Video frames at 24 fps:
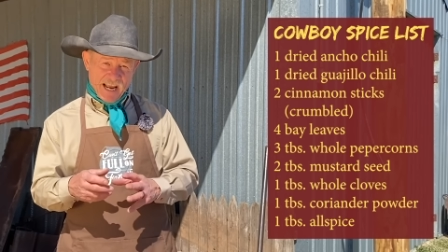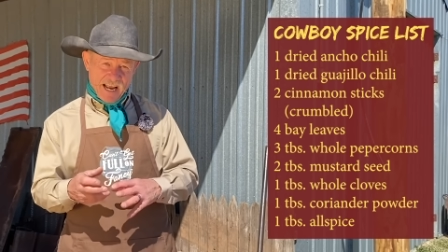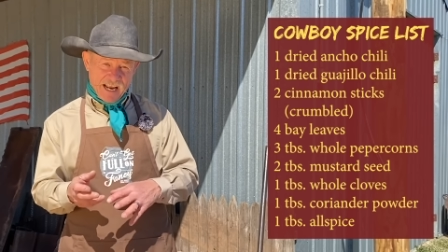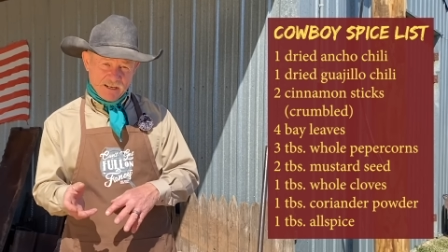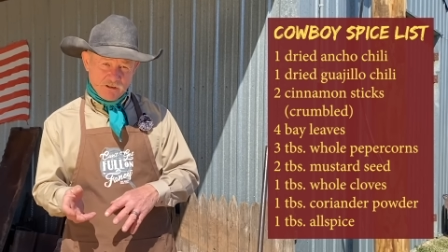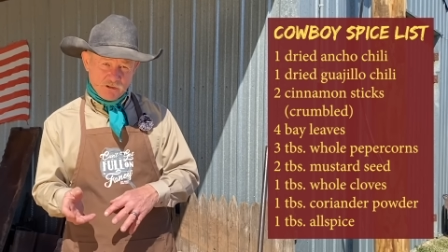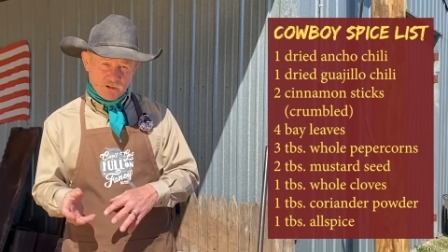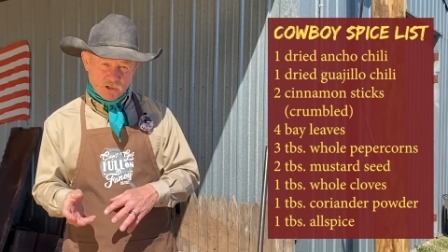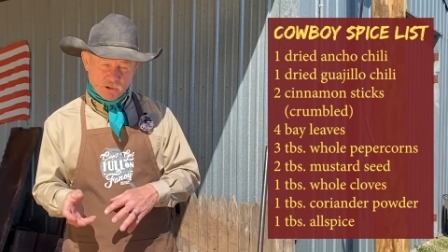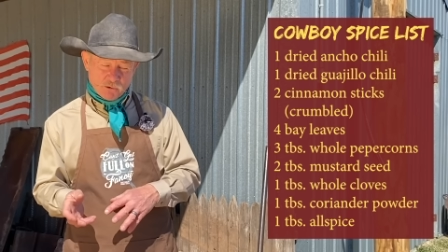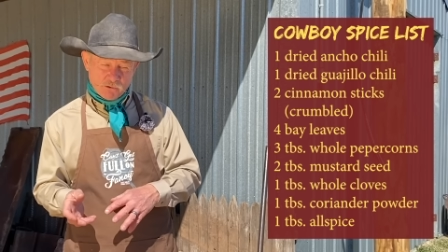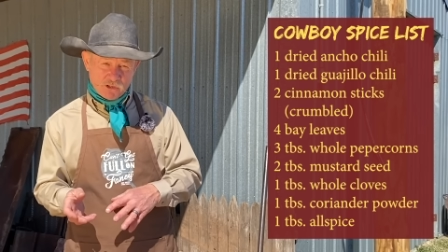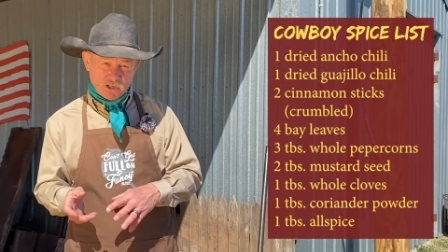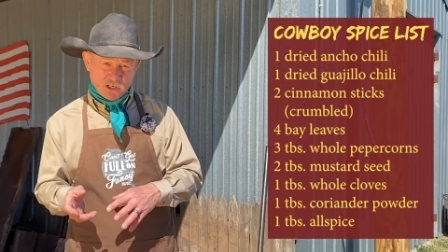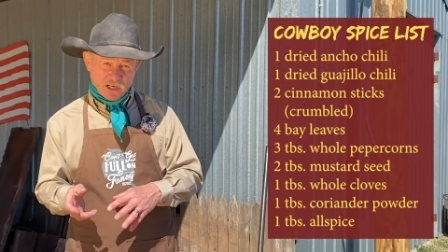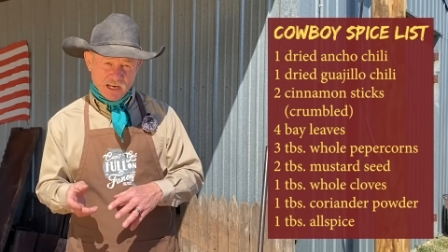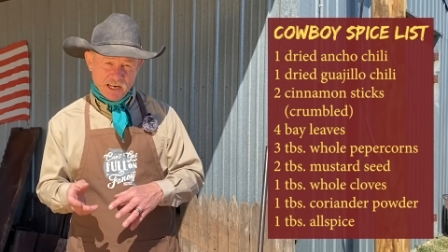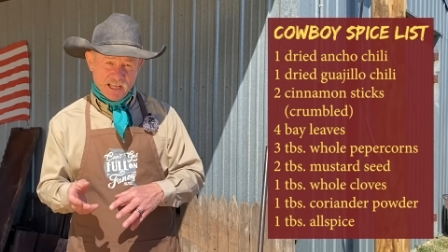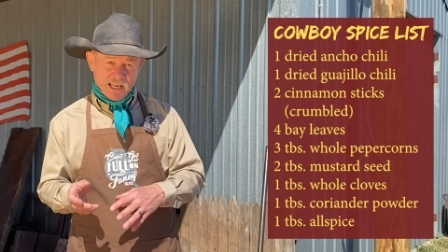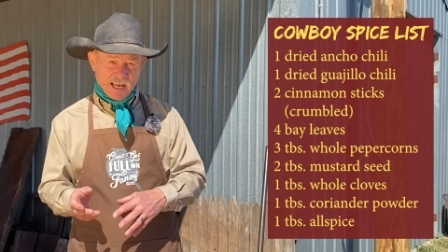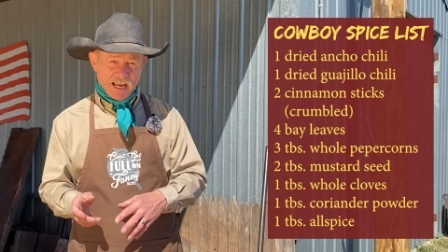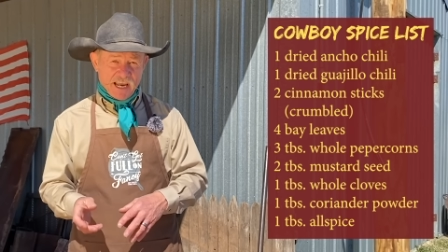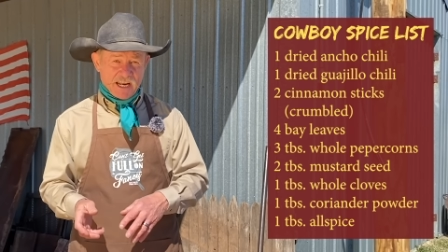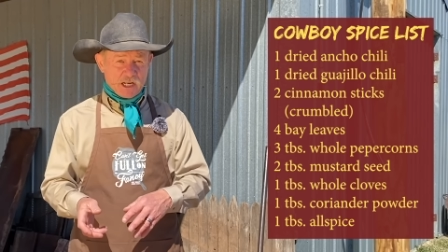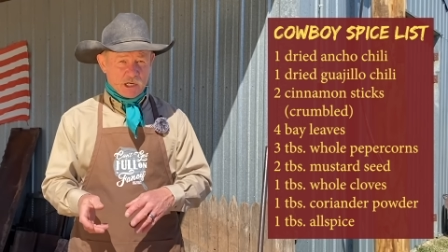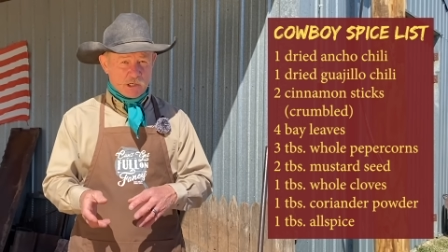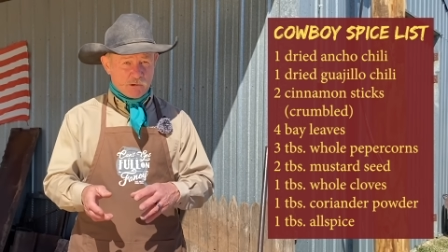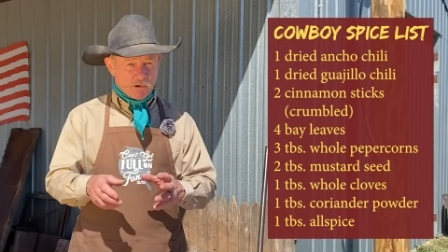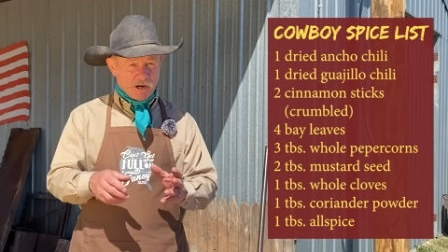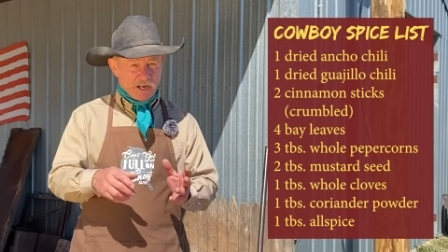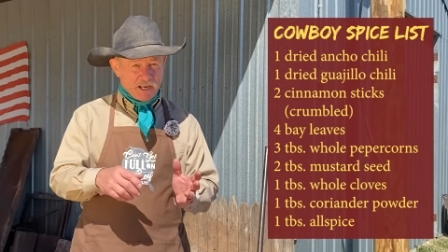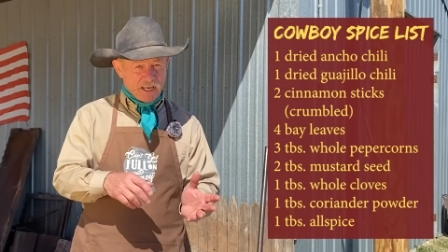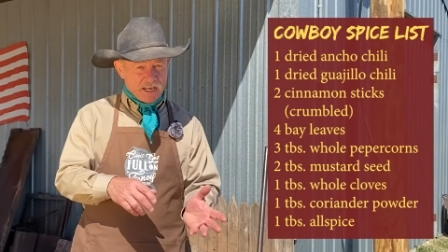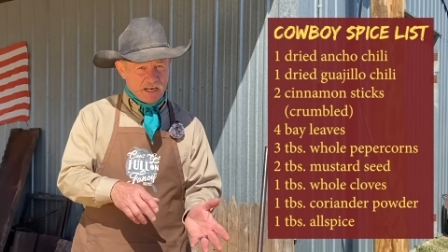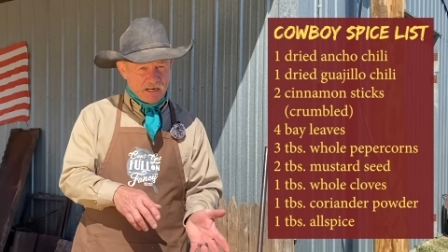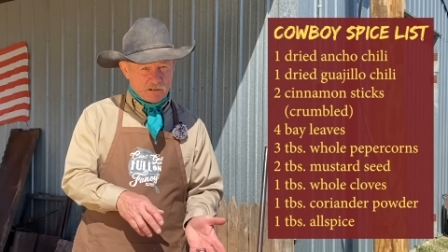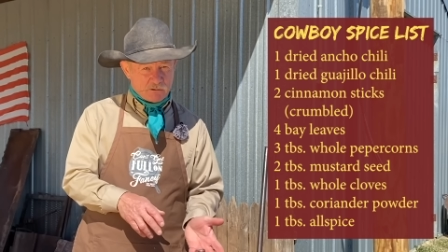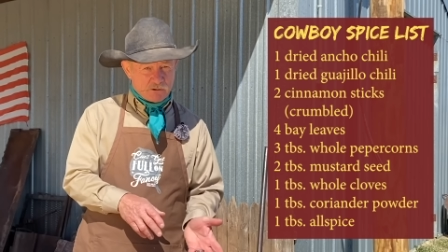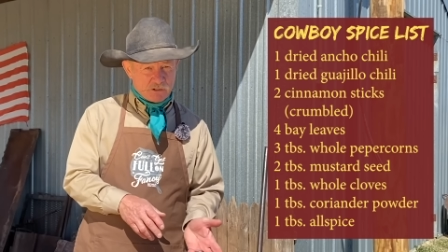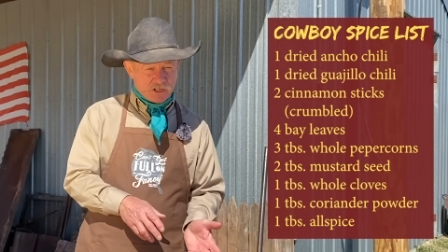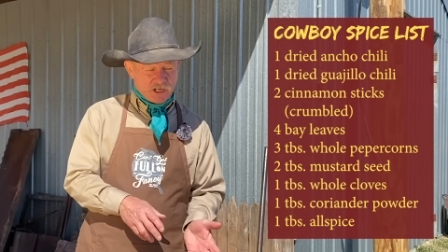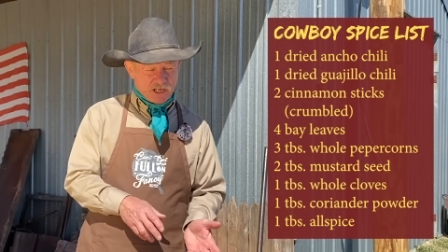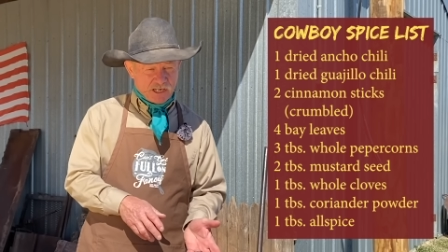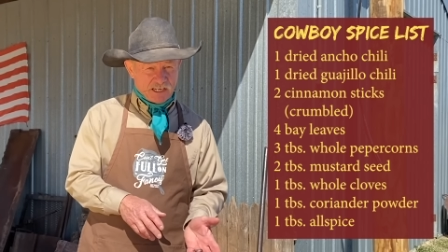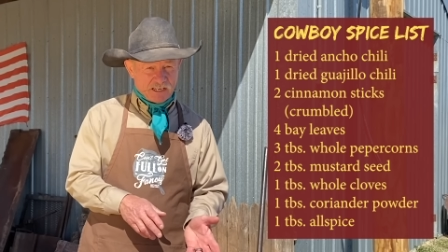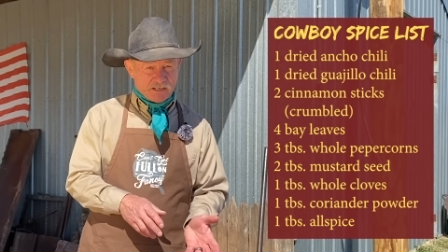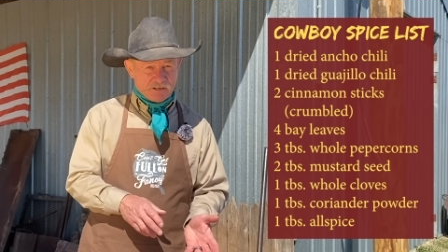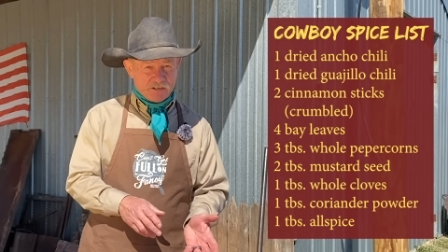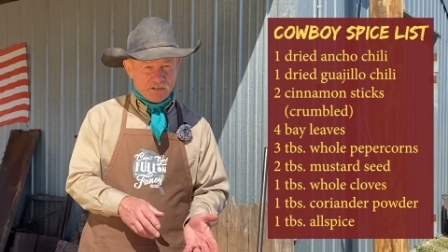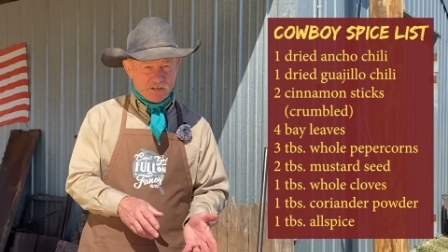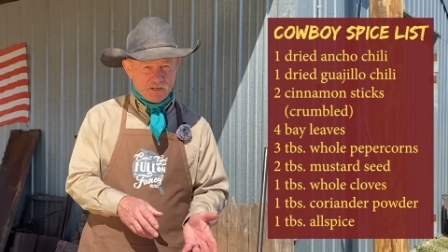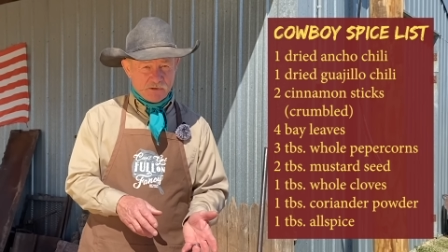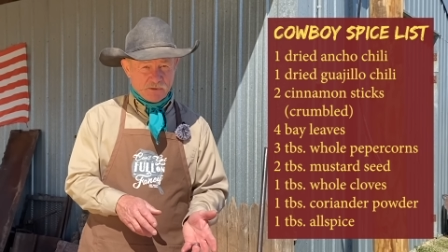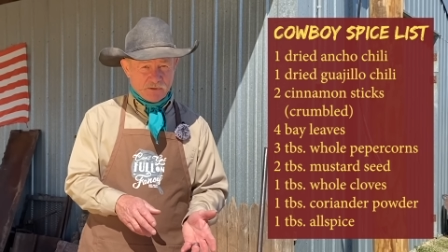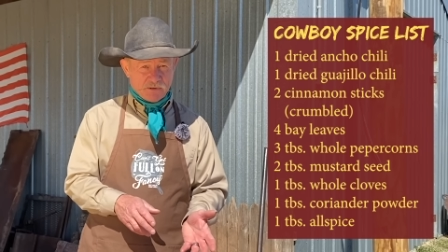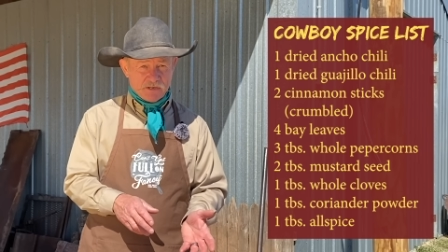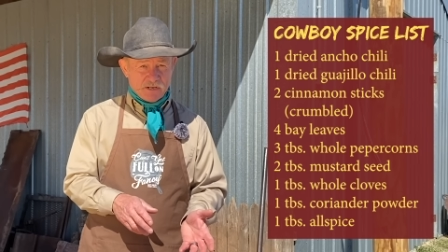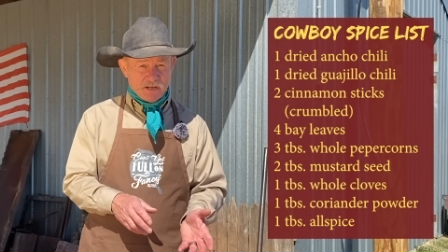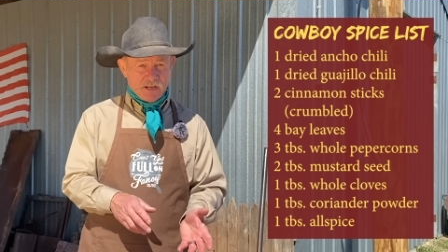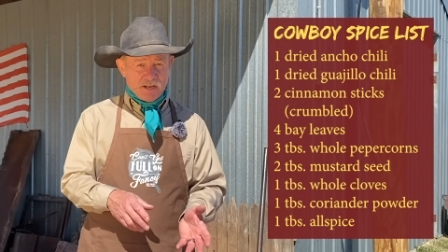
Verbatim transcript: ancho chili and a guajillo chili too.